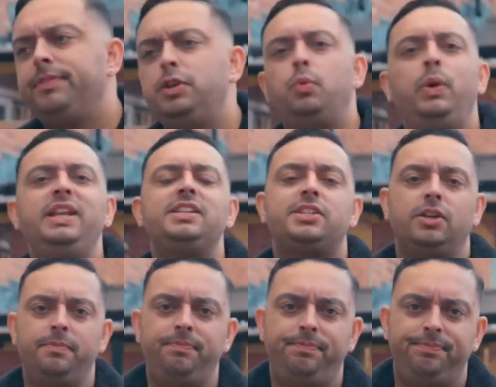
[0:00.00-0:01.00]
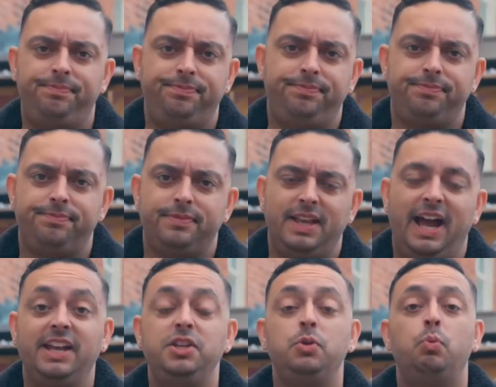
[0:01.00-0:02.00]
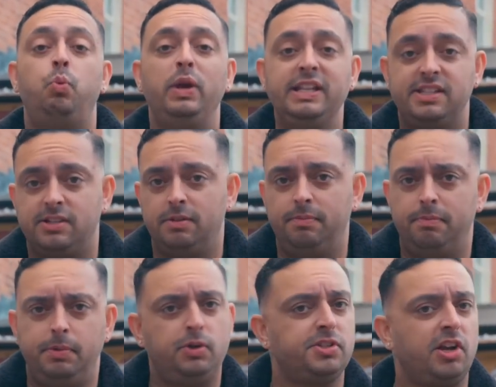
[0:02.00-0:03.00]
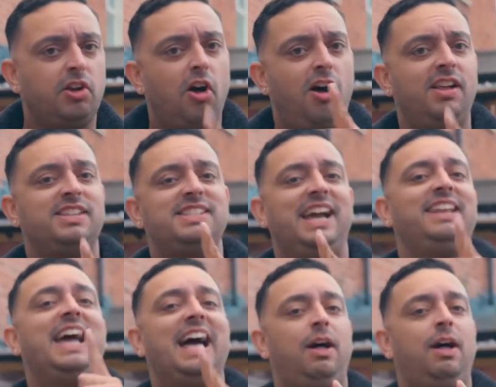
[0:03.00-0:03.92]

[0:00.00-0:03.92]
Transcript: You win some and you win some because I can't say the